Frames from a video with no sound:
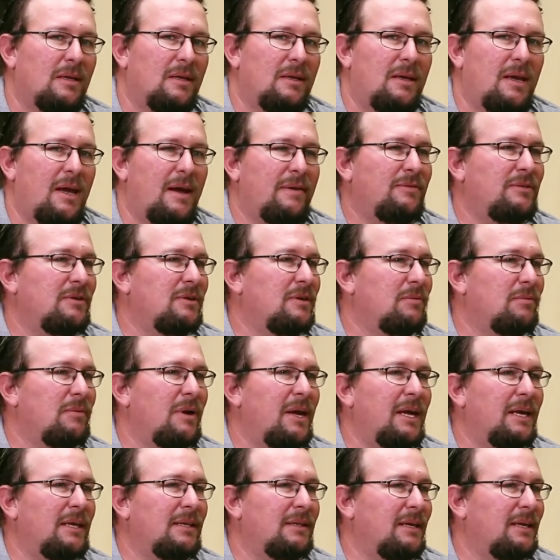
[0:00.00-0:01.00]
after a
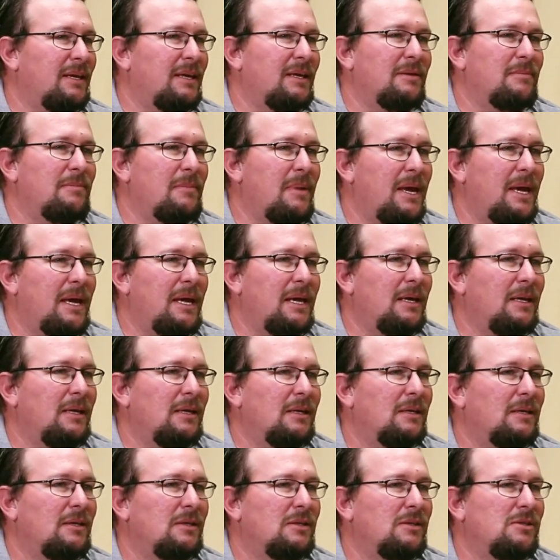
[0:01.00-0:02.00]
rain, like in May,
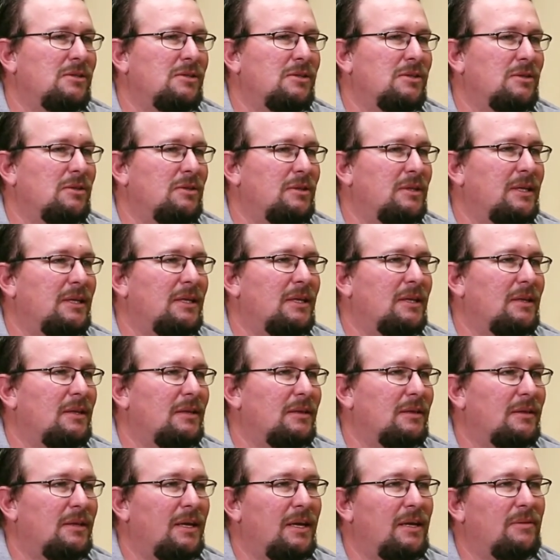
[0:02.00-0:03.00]
June, you get a
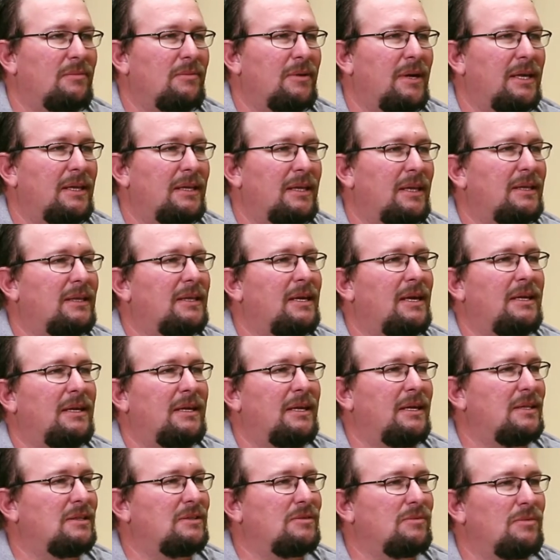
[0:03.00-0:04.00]
late rain like that and
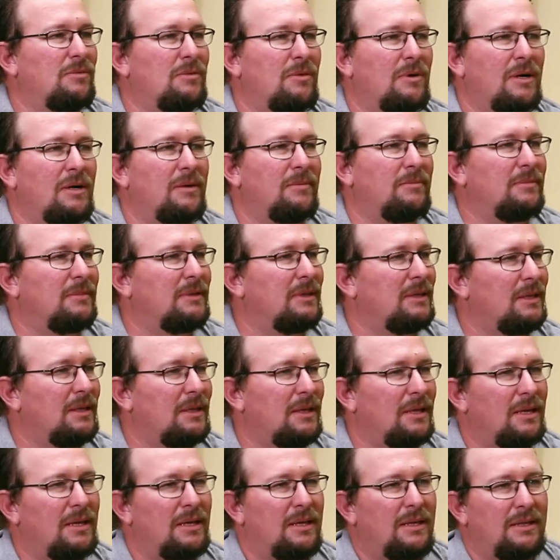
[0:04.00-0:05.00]
it gets warm.
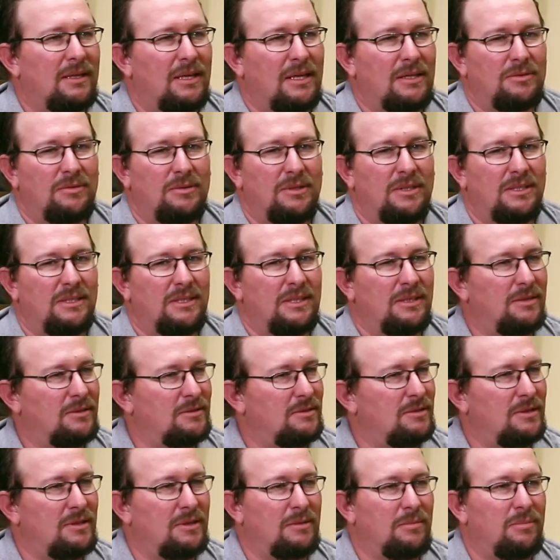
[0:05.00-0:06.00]
That's when you see
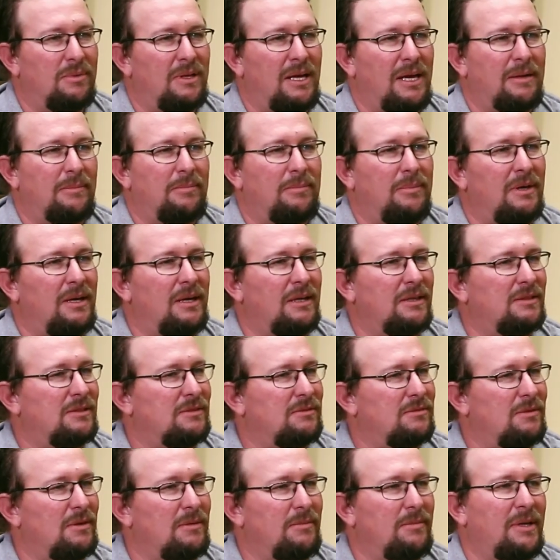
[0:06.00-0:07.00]
those little black bugs
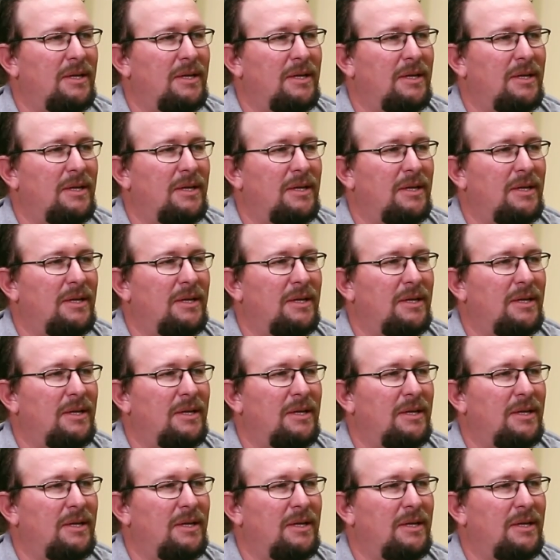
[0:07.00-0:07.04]
swarming